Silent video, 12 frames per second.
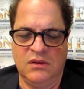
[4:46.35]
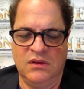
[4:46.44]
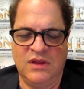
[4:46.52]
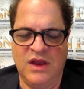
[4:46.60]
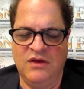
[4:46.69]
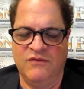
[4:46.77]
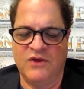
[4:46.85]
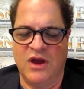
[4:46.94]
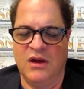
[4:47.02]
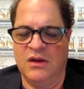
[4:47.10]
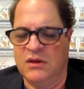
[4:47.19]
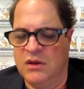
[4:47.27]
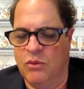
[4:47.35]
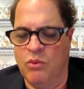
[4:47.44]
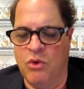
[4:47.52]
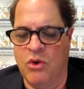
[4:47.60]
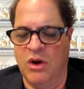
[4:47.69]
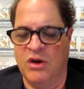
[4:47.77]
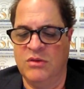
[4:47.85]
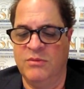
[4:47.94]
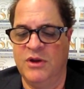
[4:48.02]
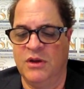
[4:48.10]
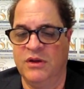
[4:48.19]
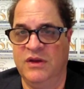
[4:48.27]
then you've got war in the
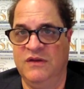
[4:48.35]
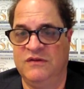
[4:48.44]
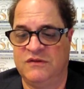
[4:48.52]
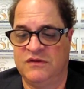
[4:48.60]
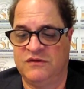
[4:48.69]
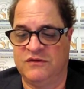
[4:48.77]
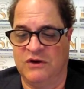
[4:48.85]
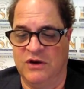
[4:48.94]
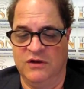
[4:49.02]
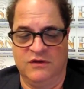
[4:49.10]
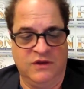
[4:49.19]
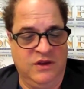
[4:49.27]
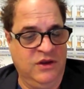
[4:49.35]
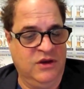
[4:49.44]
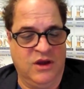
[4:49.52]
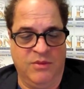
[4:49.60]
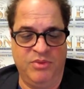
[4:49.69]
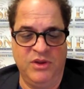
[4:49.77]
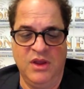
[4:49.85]
Middle East starting to heat up.